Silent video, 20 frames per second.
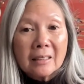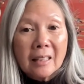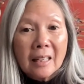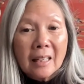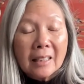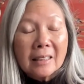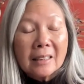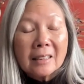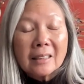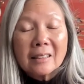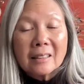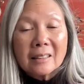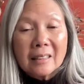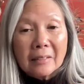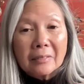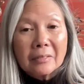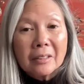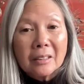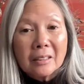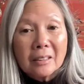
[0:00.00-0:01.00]
that is
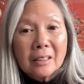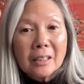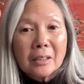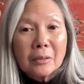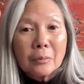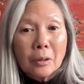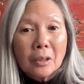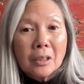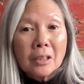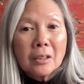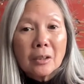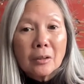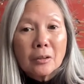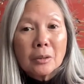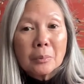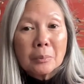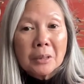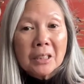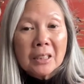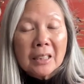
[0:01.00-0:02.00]
definitely one of
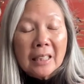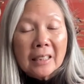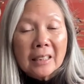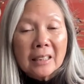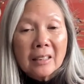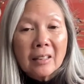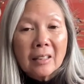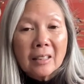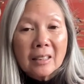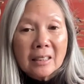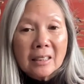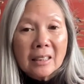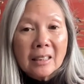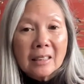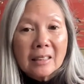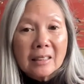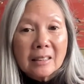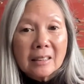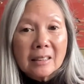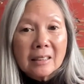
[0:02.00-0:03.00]
those mistaken
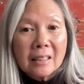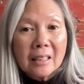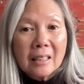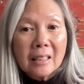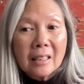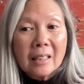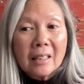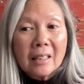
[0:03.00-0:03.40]
ideas.